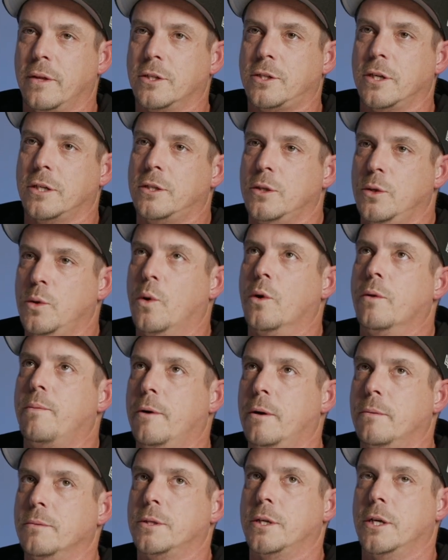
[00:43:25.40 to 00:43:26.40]
changing North
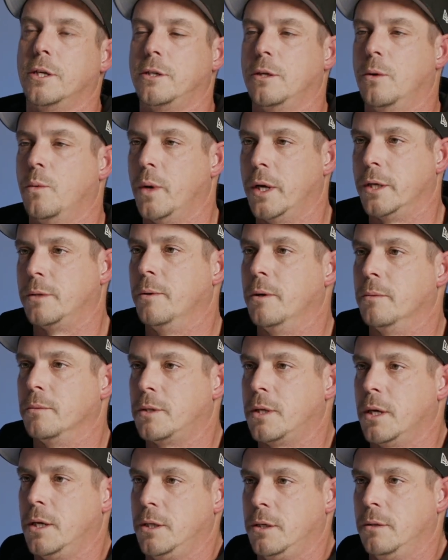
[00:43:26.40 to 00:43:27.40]
Melbourne Station to West Melbourne
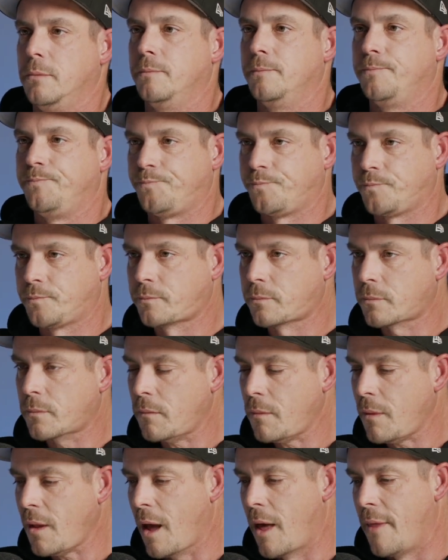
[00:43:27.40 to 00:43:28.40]
Station. Oh,
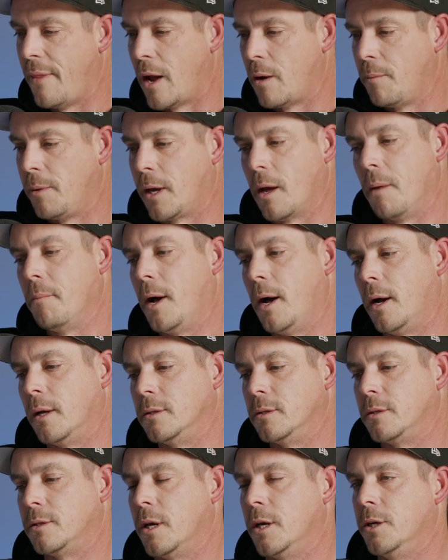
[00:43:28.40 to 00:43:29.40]
okay. And that'll become
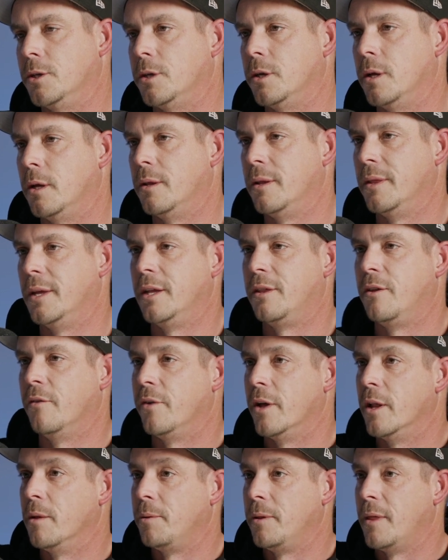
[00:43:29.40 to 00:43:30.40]
Arden Station, and then they're oh.
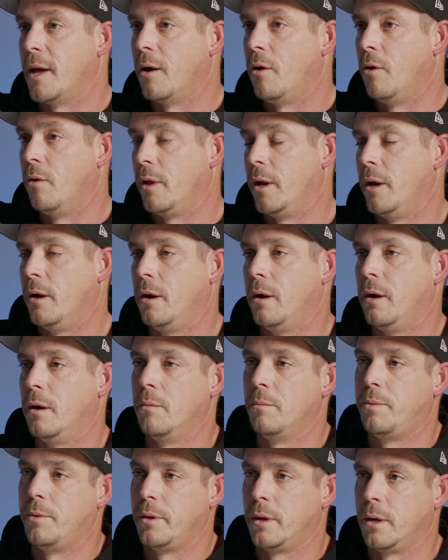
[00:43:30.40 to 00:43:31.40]
developing that whole area
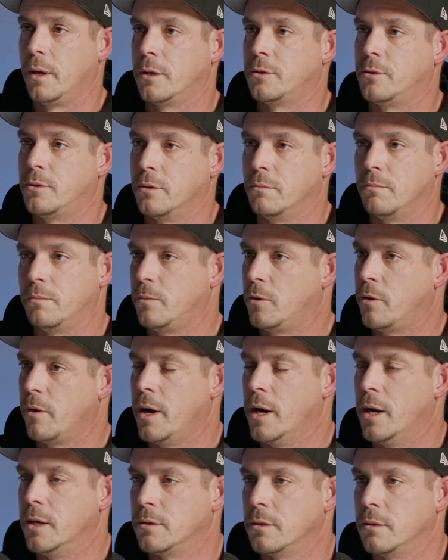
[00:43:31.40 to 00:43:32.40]
and putting extra
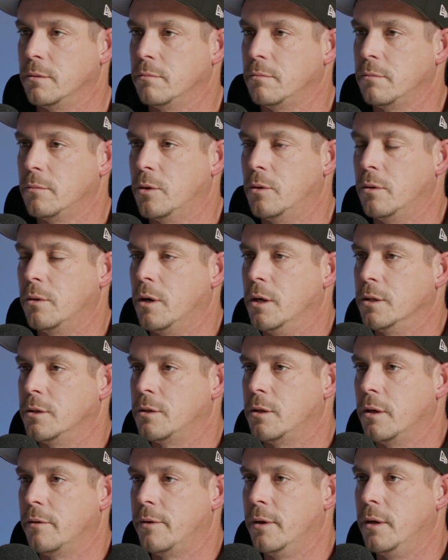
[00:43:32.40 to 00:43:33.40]
grounds and all kinds of
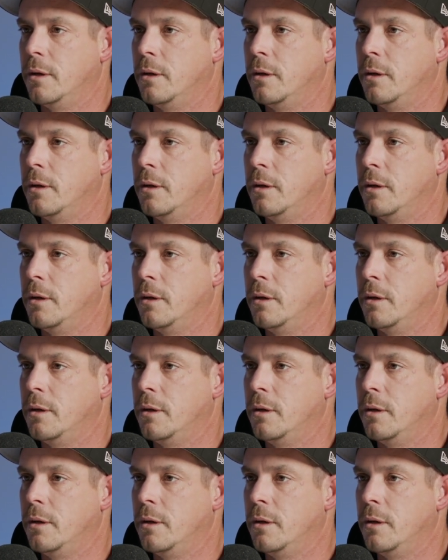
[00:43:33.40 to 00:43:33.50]
stuff. There